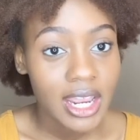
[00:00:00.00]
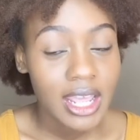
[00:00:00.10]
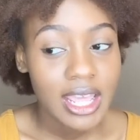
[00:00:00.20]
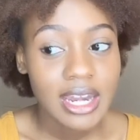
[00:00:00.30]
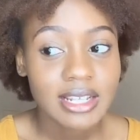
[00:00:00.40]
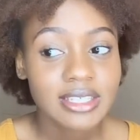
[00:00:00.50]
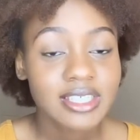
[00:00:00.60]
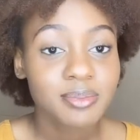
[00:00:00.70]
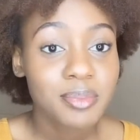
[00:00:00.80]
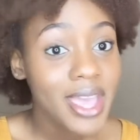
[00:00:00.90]
and
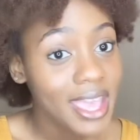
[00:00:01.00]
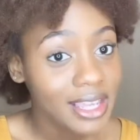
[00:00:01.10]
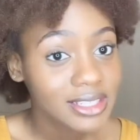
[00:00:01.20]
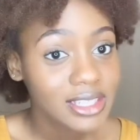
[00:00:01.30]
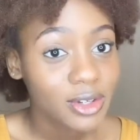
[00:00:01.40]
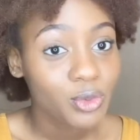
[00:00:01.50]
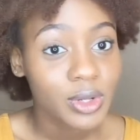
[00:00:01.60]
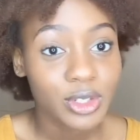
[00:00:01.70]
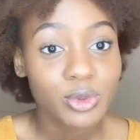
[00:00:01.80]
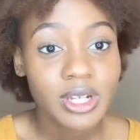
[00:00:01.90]
expect when
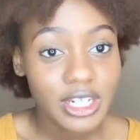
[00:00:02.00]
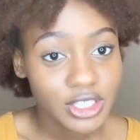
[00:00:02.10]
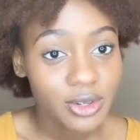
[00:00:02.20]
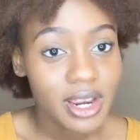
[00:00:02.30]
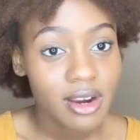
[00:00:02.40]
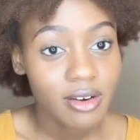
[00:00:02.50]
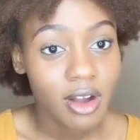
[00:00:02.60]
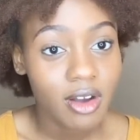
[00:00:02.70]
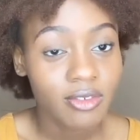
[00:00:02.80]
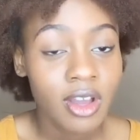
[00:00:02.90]
you cut your hair
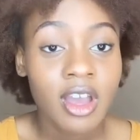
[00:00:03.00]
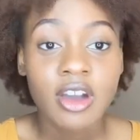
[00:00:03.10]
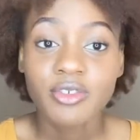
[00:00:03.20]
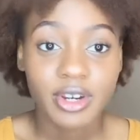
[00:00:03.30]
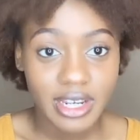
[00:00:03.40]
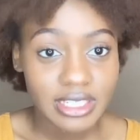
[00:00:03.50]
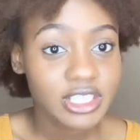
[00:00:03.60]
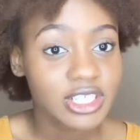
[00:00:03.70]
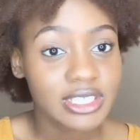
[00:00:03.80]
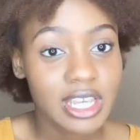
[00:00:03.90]
off for it to
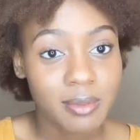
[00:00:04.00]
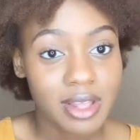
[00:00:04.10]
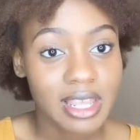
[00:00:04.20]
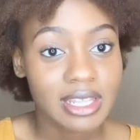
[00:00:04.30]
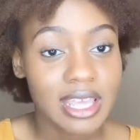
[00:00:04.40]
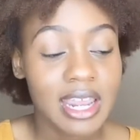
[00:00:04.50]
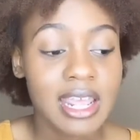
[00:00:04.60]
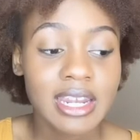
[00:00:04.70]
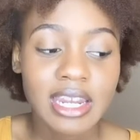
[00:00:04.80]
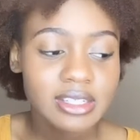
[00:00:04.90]
just come out like that.
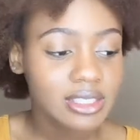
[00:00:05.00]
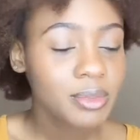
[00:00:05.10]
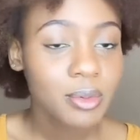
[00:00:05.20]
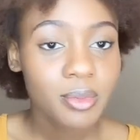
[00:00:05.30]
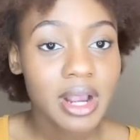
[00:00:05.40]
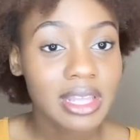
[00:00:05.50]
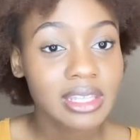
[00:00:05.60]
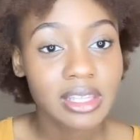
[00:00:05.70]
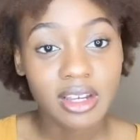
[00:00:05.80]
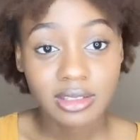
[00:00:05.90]
Now, some people probably
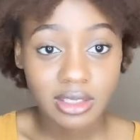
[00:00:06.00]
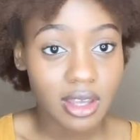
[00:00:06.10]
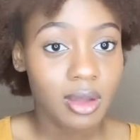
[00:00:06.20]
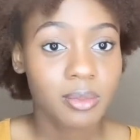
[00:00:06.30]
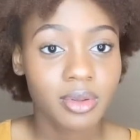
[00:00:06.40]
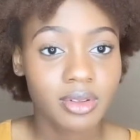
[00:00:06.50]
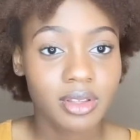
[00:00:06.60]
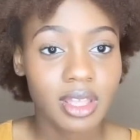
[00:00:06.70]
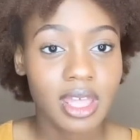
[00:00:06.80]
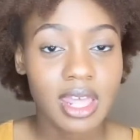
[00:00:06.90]
looked up
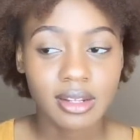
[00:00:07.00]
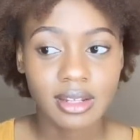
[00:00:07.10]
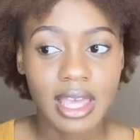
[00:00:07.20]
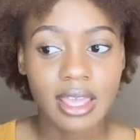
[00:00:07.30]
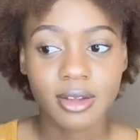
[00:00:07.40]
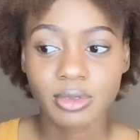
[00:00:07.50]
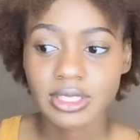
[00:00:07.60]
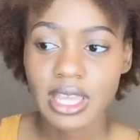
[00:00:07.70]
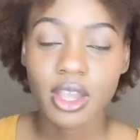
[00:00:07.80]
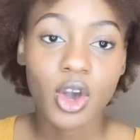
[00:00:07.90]
and like was
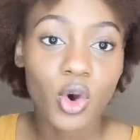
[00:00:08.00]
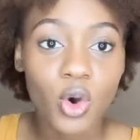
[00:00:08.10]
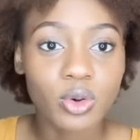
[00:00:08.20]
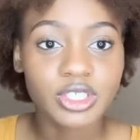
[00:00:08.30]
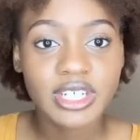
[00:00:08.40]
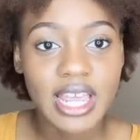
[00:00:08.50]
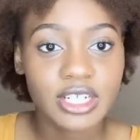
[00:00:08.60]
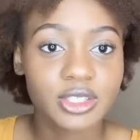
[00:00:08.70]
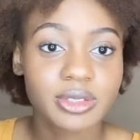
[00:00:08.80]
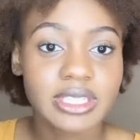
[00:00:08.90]
like, oh, she has
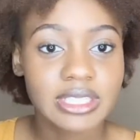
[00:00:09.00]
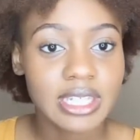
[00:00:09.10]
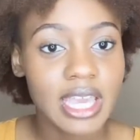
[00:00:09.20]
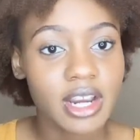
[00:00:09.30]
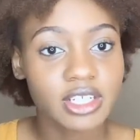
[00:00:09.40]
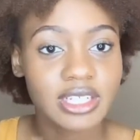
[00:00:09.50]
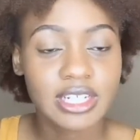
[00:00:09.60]
3C hair, she has